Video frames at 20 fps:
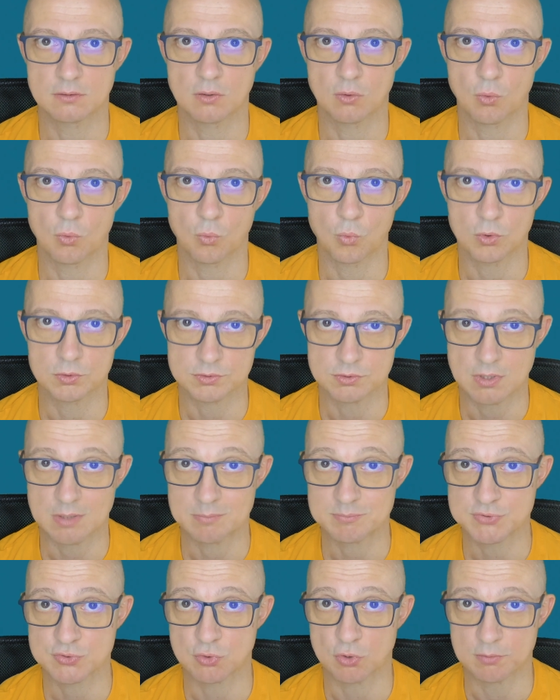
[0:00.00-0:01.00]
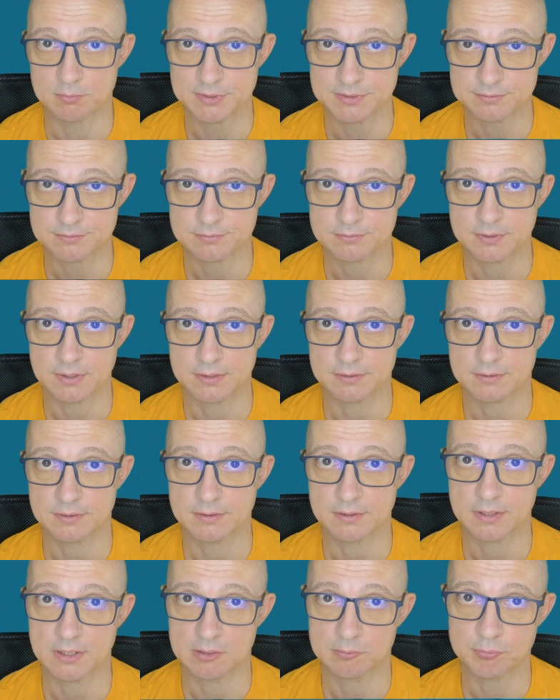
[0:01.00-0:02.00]
water absorbent that can
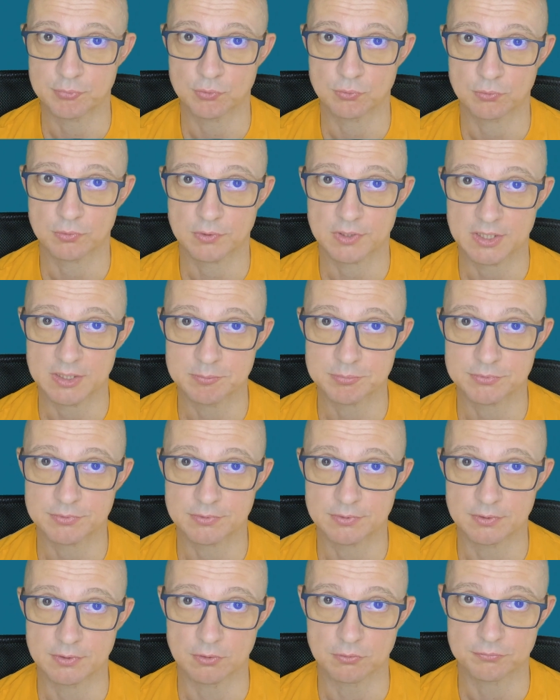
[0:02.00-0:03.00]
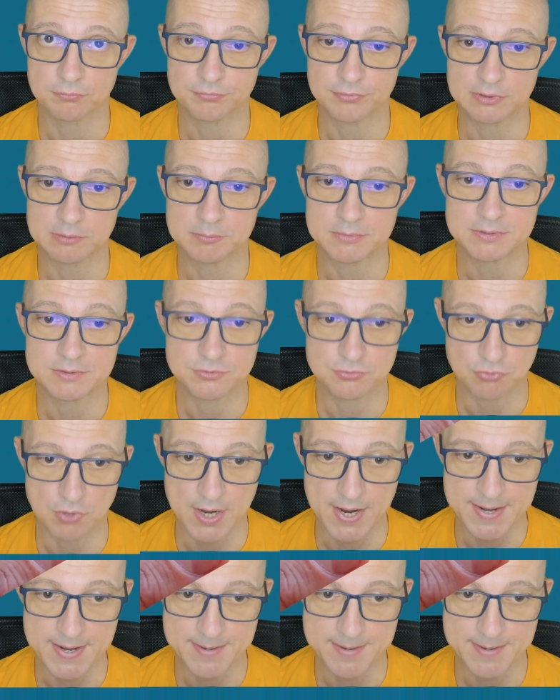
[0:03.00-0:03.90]
help you keep your filament dry.